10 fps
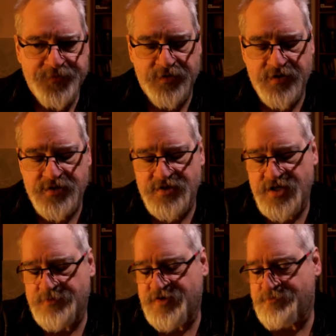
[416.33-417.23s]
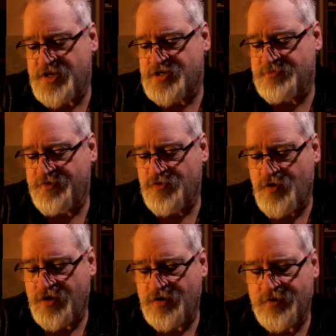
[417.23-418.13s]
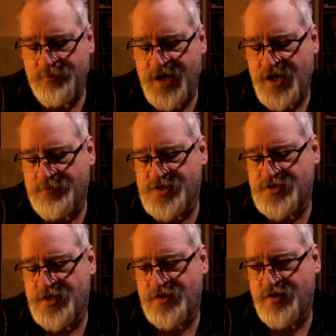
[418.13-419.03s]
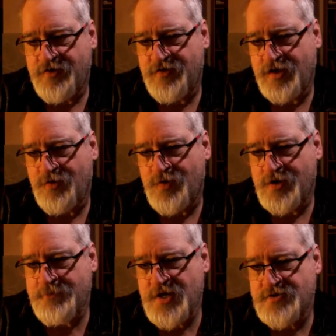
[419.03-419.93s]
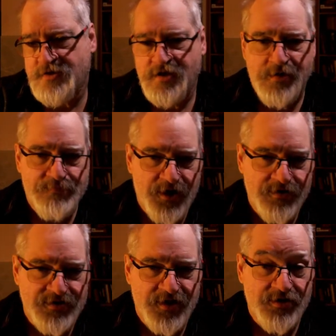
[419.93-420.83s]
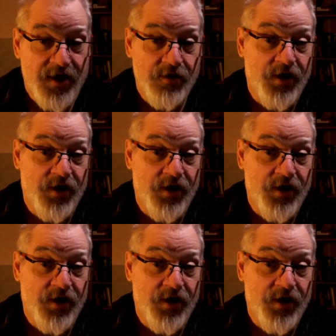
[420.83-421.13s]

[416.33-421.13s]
It's the same as I've mentioned before, being able to sit there, think you want a pizza, then your partner says, "Hey, how